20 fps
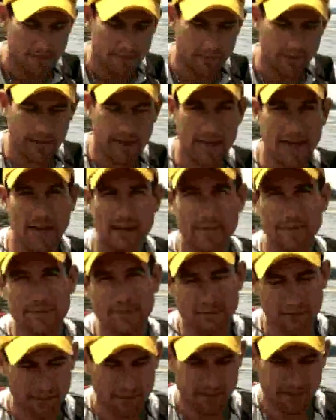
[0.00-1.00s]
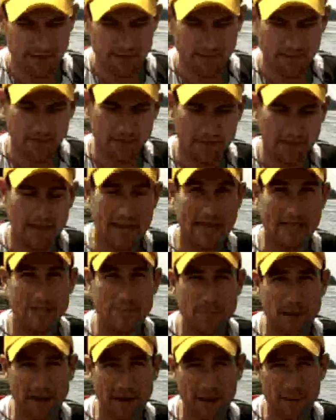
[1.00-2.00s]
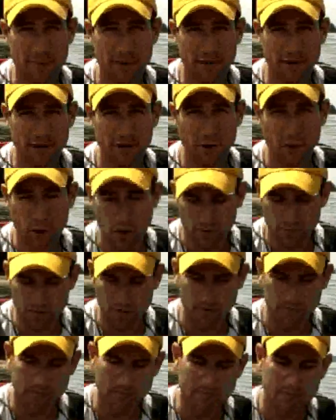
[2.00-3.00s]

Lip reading: Okay, next bait I'm going to go over